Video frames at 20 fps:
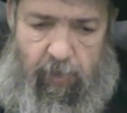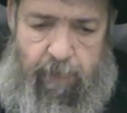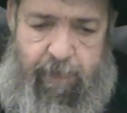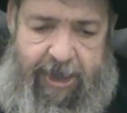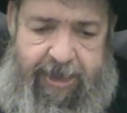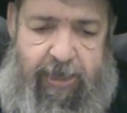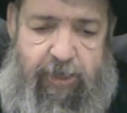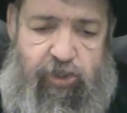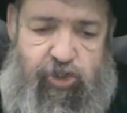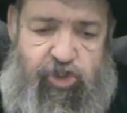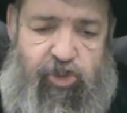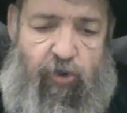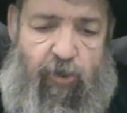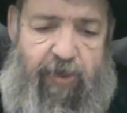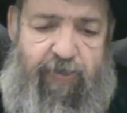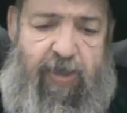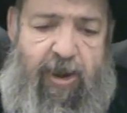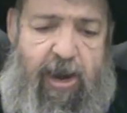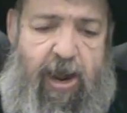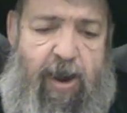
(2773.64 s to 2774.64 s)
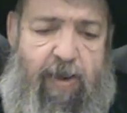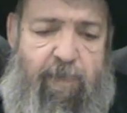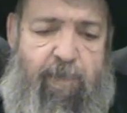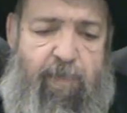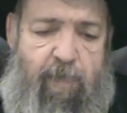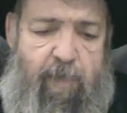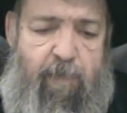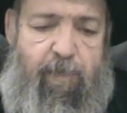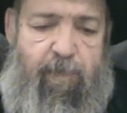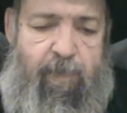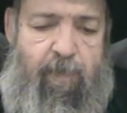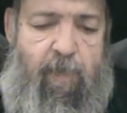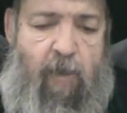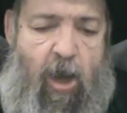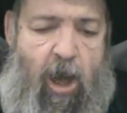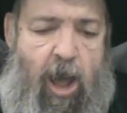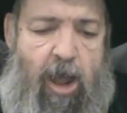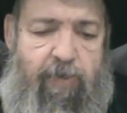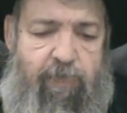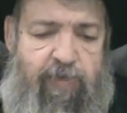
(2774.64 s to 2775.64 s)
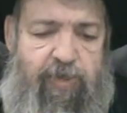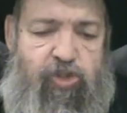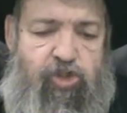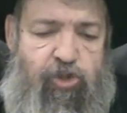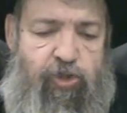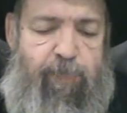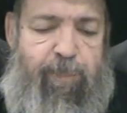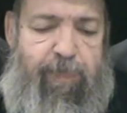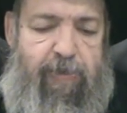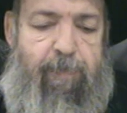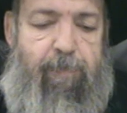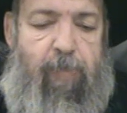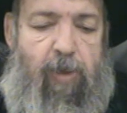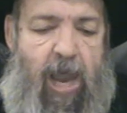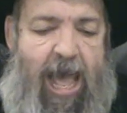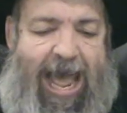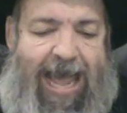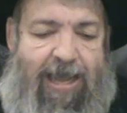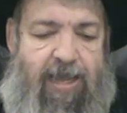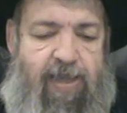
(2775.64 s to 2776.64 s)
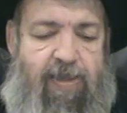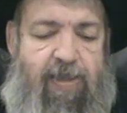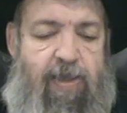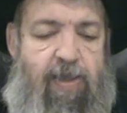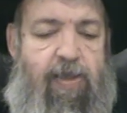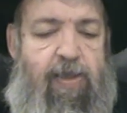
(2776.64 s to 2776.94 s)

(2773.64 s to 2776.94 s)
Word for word: making sure that our arteries shouldn't be blocked.